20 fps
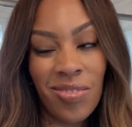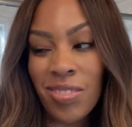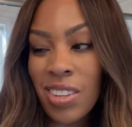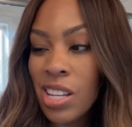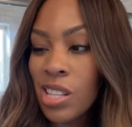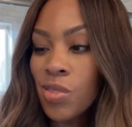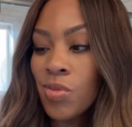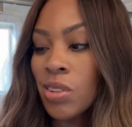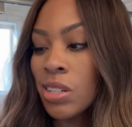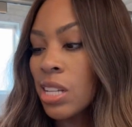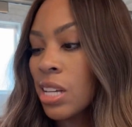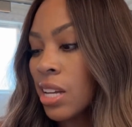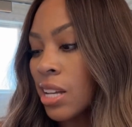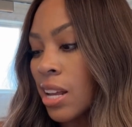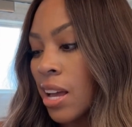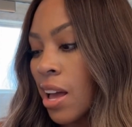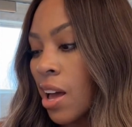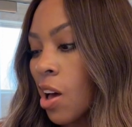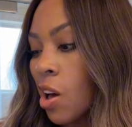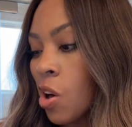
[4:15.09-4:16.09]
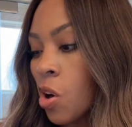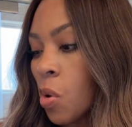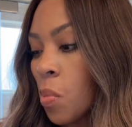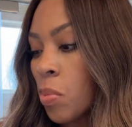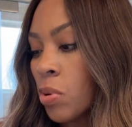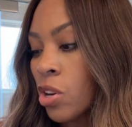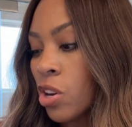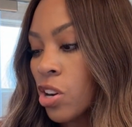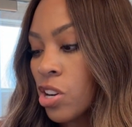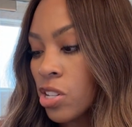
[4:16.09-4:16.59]
It's really going to help
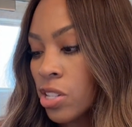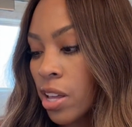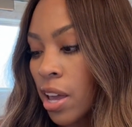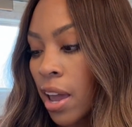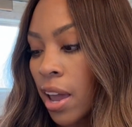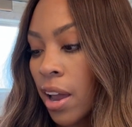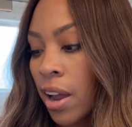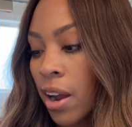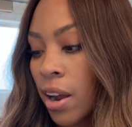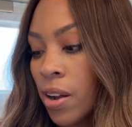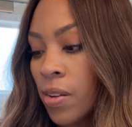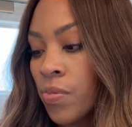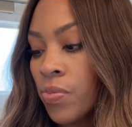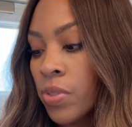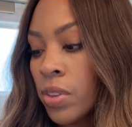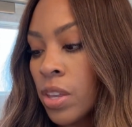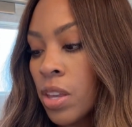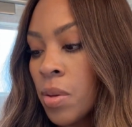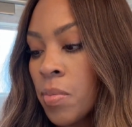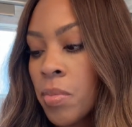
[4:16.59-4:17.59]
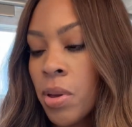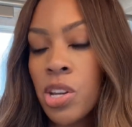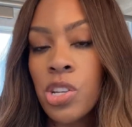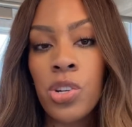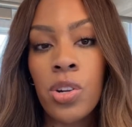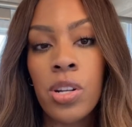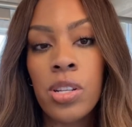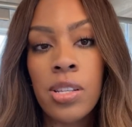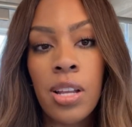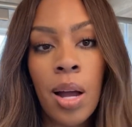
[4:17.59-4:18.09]
nourish the hair, make
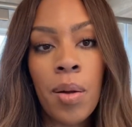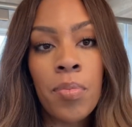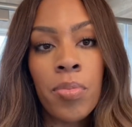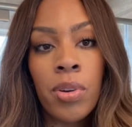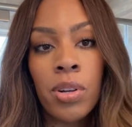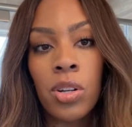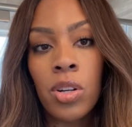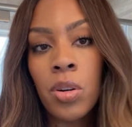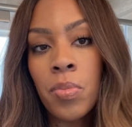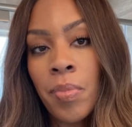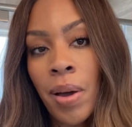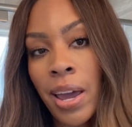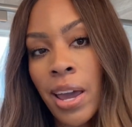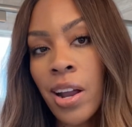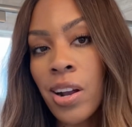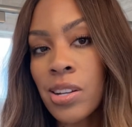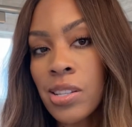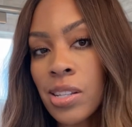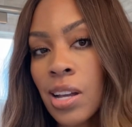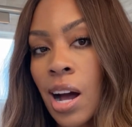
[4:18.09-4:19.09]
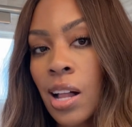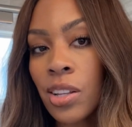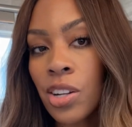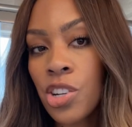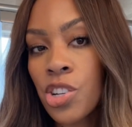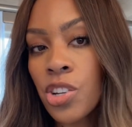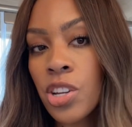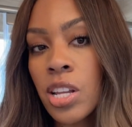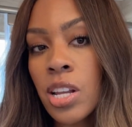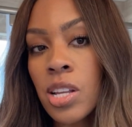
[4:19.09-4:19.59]
sure it's not brittle. My hair is color
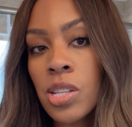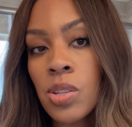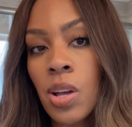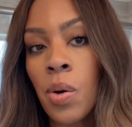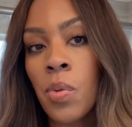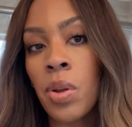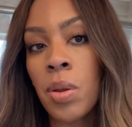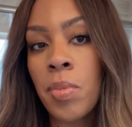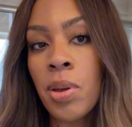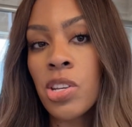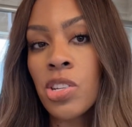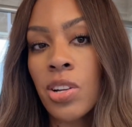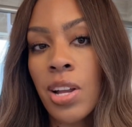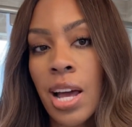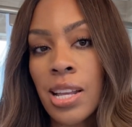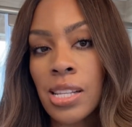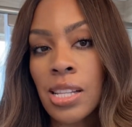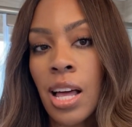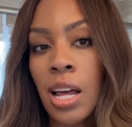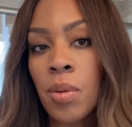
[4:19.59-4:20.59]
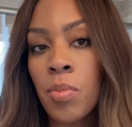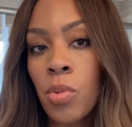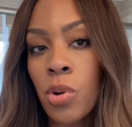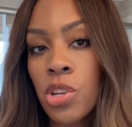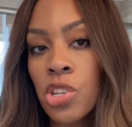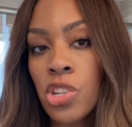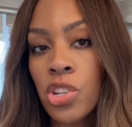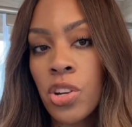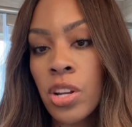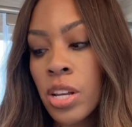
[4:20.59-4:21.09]
treated, so I want to make sure it has a lot of
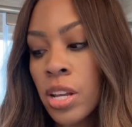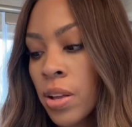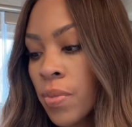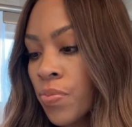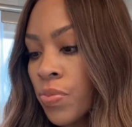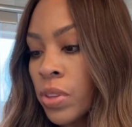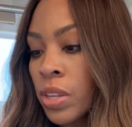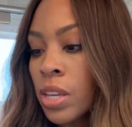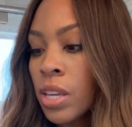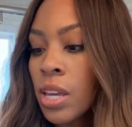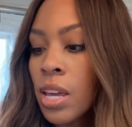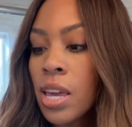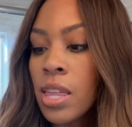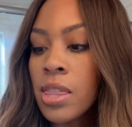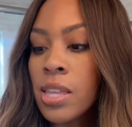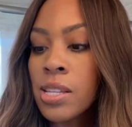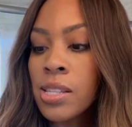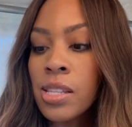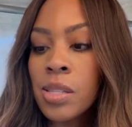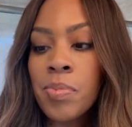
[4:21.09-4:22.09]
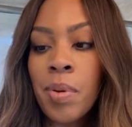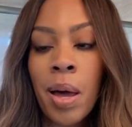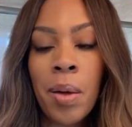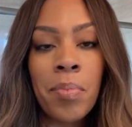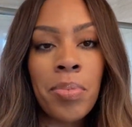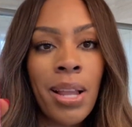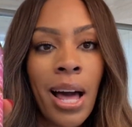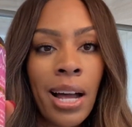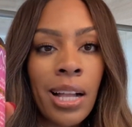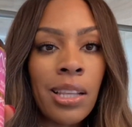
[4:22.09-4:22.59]
moisture in it. And this is by
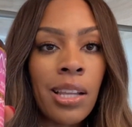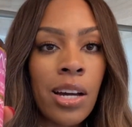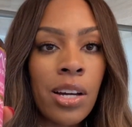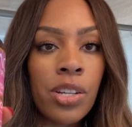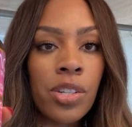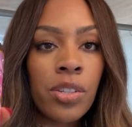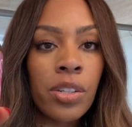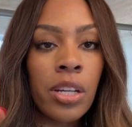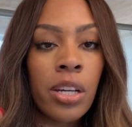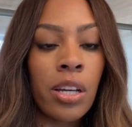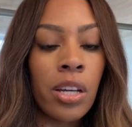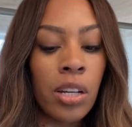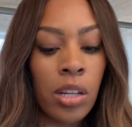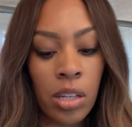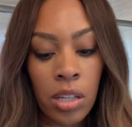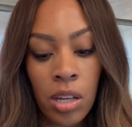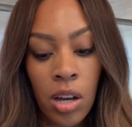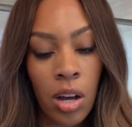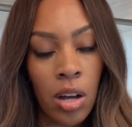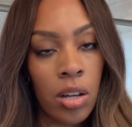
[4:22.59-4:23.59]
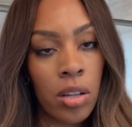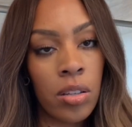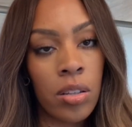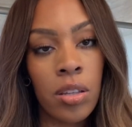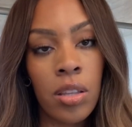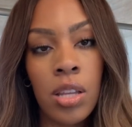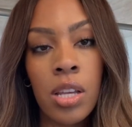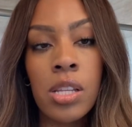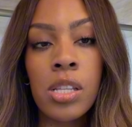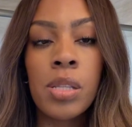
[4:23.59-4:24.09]
Black Luxury, and y'all,
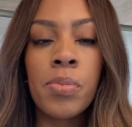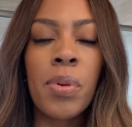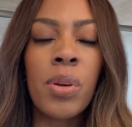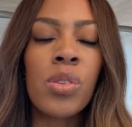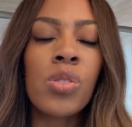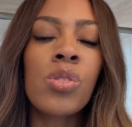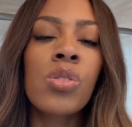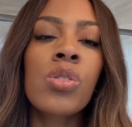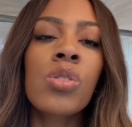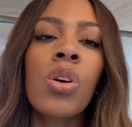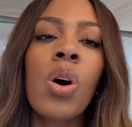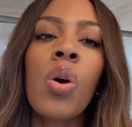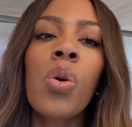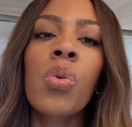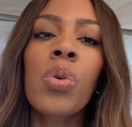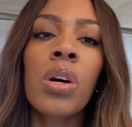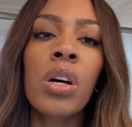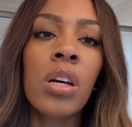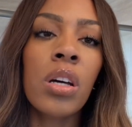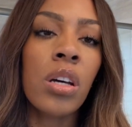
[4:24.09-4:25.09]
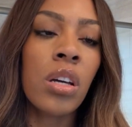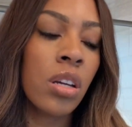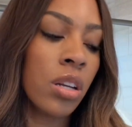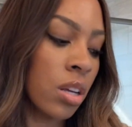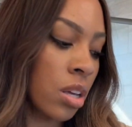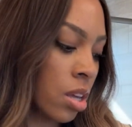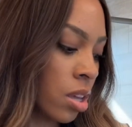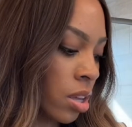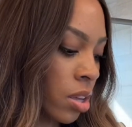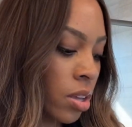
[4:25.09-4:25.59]
this smells so good.
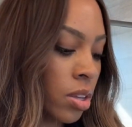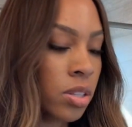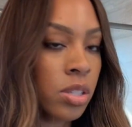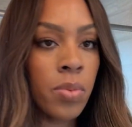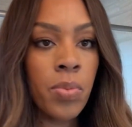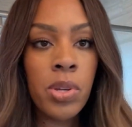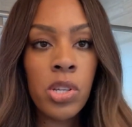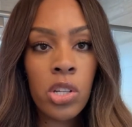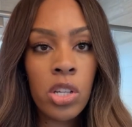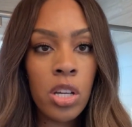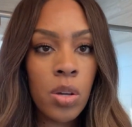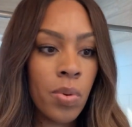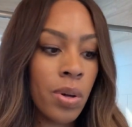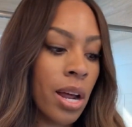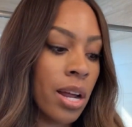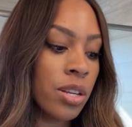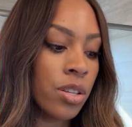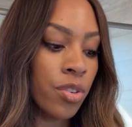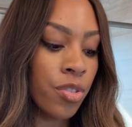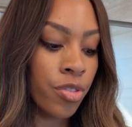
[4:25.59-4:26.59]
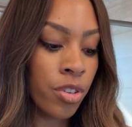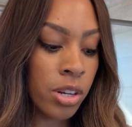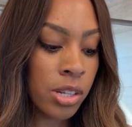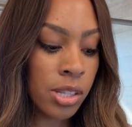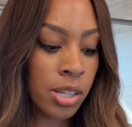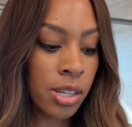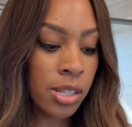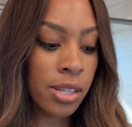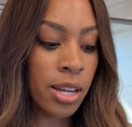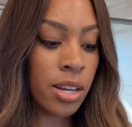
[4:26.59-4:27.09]
So let me show you what I do. First
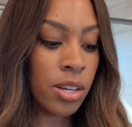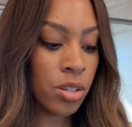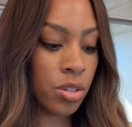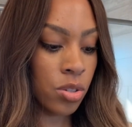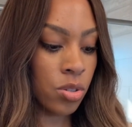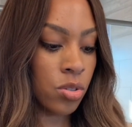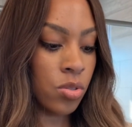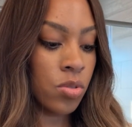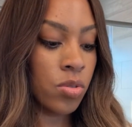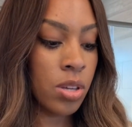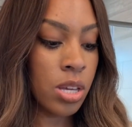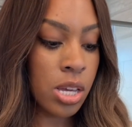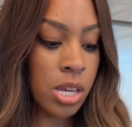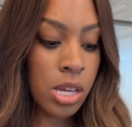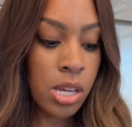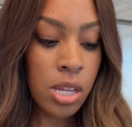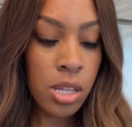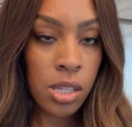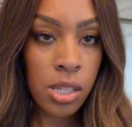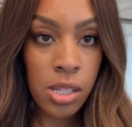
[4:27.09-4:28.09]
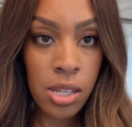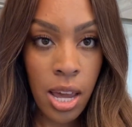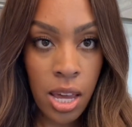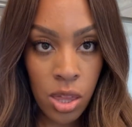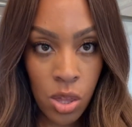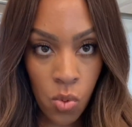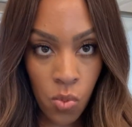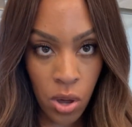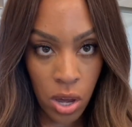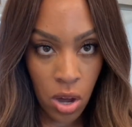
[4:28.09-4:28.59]
things I do is take
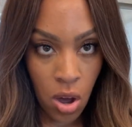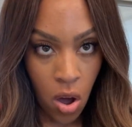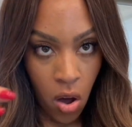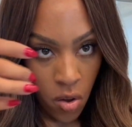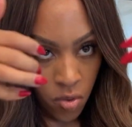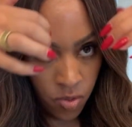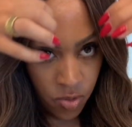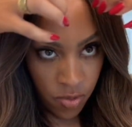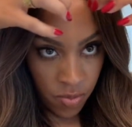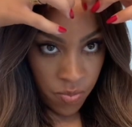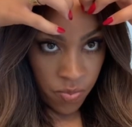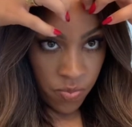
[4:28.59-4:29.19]
the wig off.